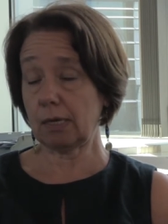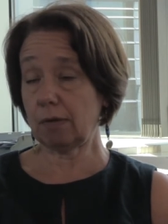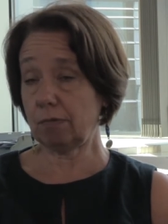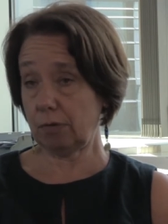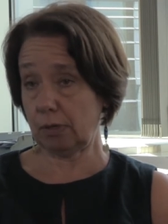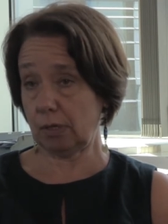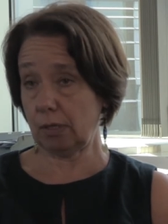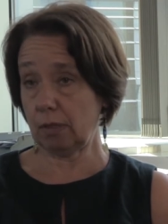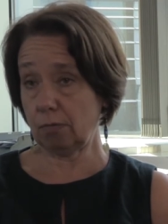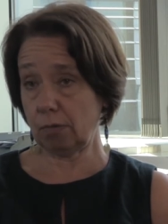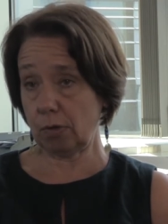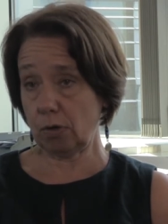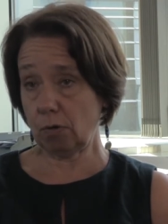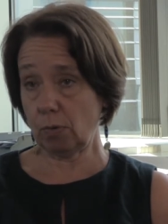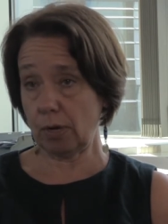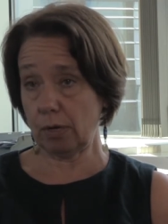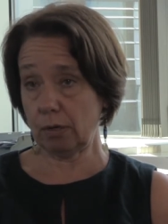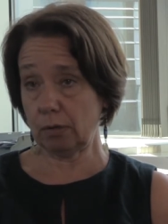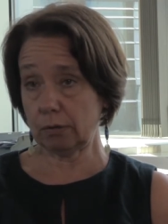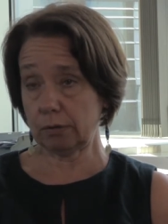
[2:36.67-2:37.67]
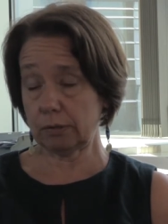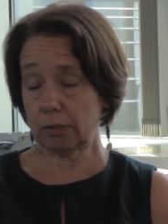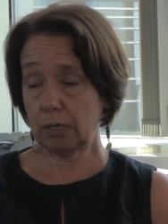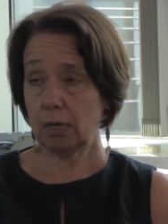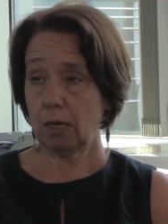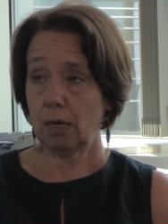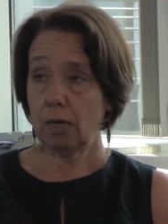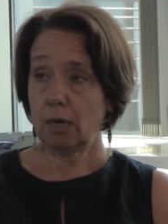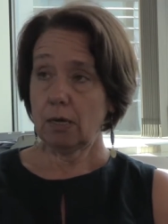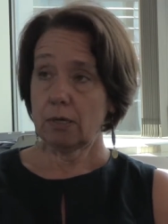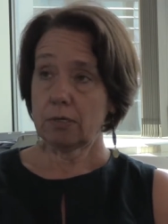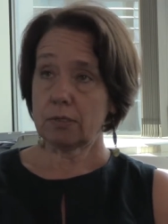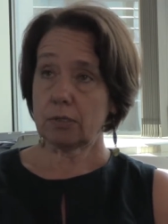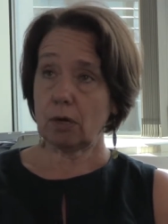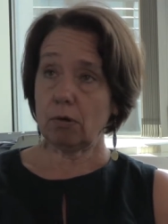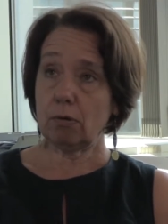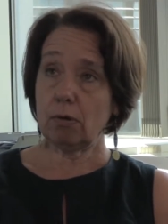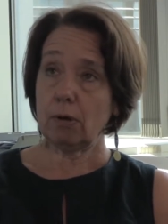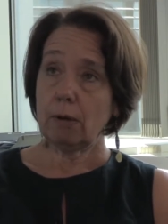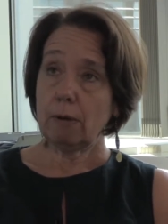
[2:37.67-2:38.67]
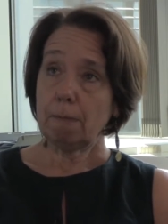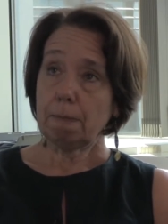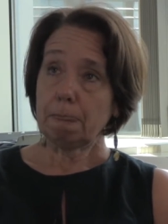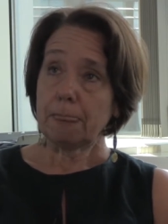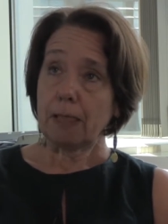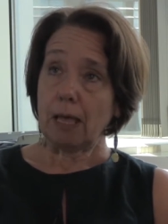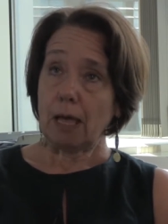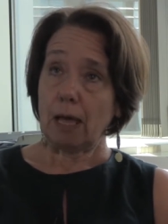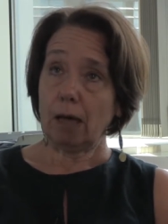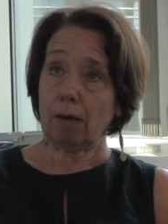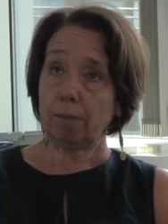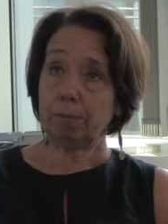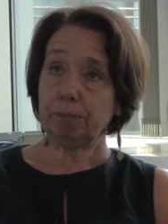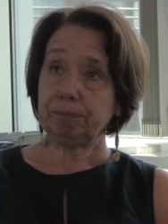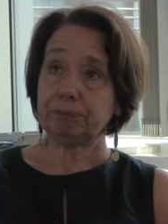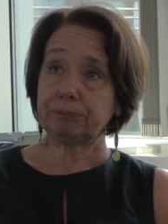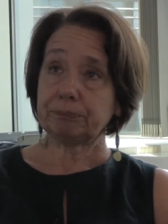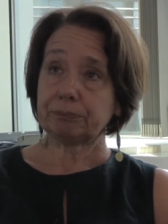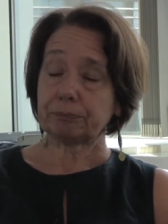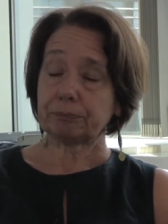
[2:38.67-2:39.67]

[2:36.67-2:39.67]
given in the real world. So um,